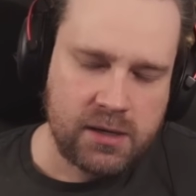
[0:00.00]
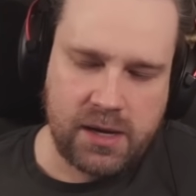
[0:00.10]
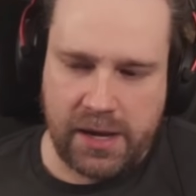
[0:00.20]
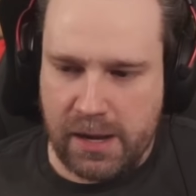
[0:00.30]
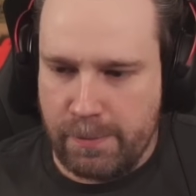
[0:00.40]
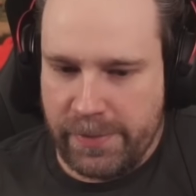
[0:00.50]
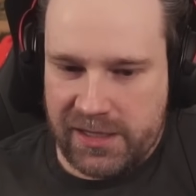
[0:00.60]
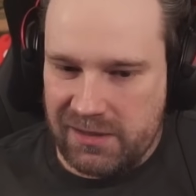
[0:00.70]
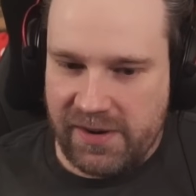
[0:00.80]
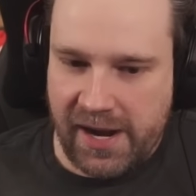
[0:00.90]

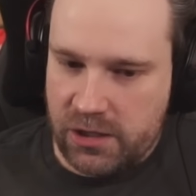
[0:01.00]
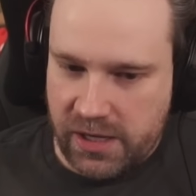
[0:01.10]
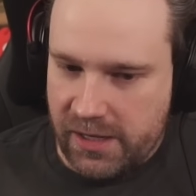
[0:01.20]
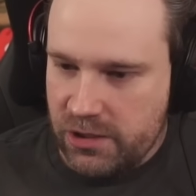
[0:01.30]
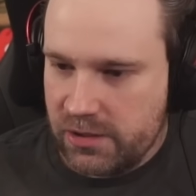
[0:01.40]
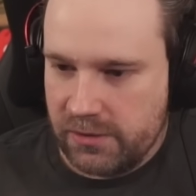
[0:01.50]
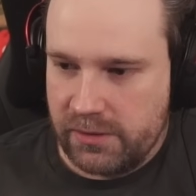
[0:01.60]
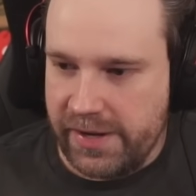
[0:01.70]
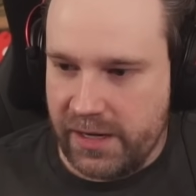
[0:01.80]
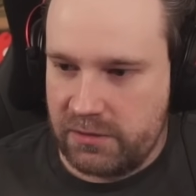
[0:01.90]
It's a fine change,
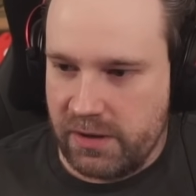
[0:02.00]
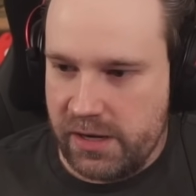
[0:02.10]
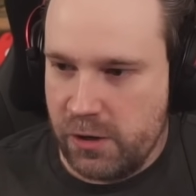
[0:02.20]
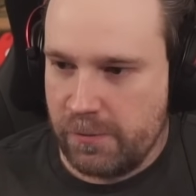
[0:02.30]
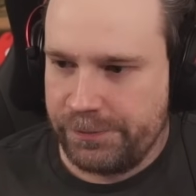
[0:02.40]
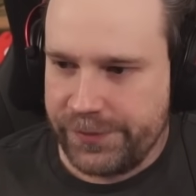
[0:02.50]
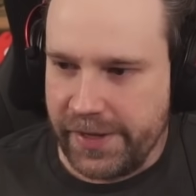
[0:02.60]
like it's right here.